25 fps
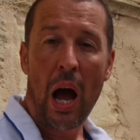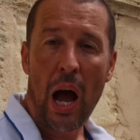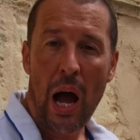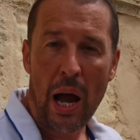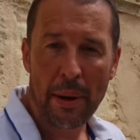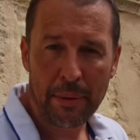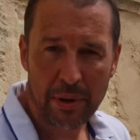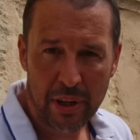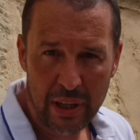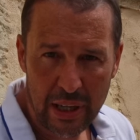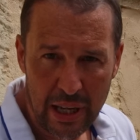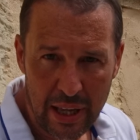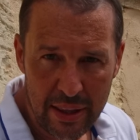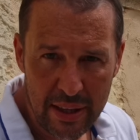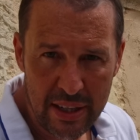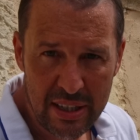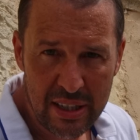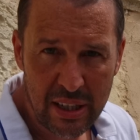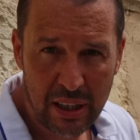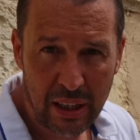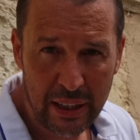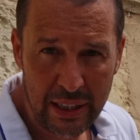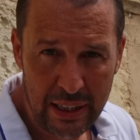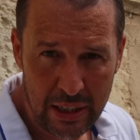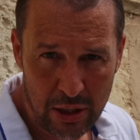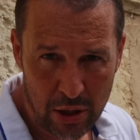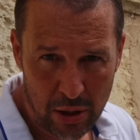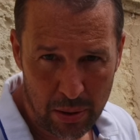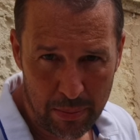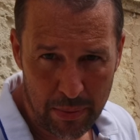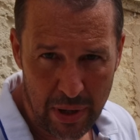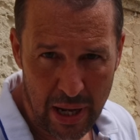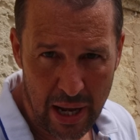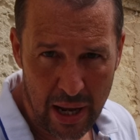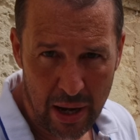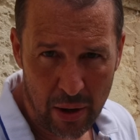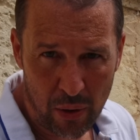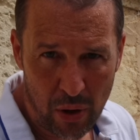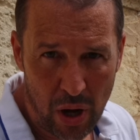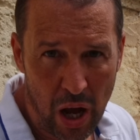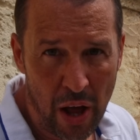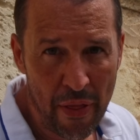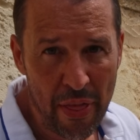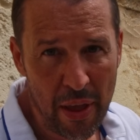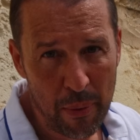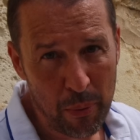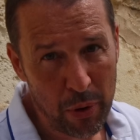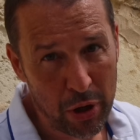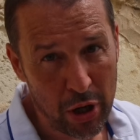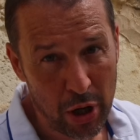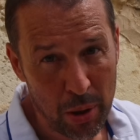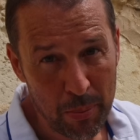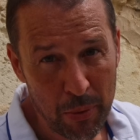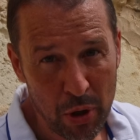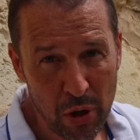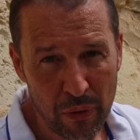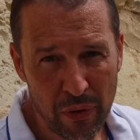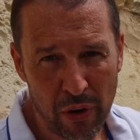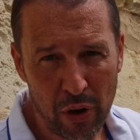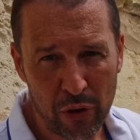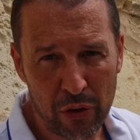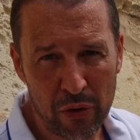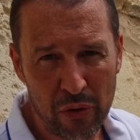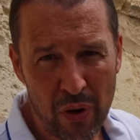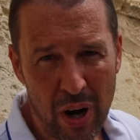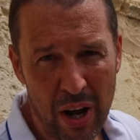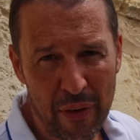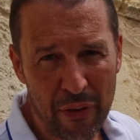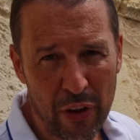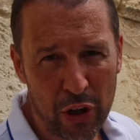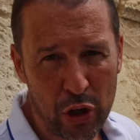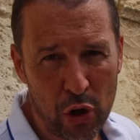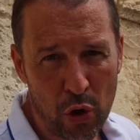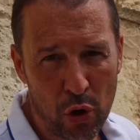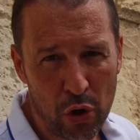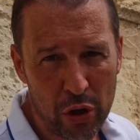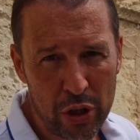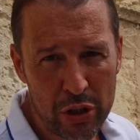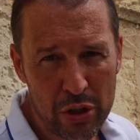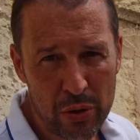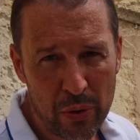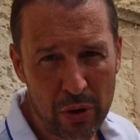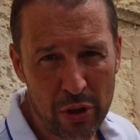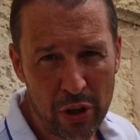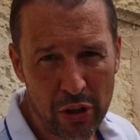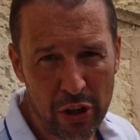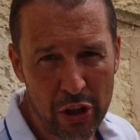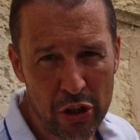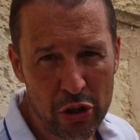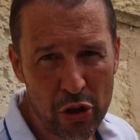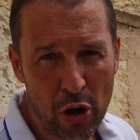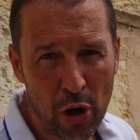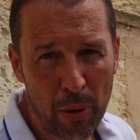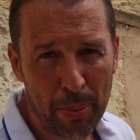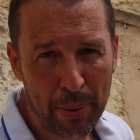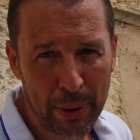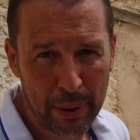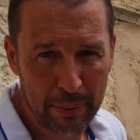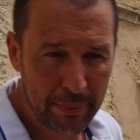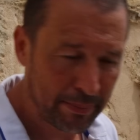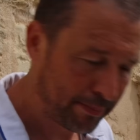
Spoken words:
I'm going to get this cleaned up now and then we're going to move on around the corner to another job.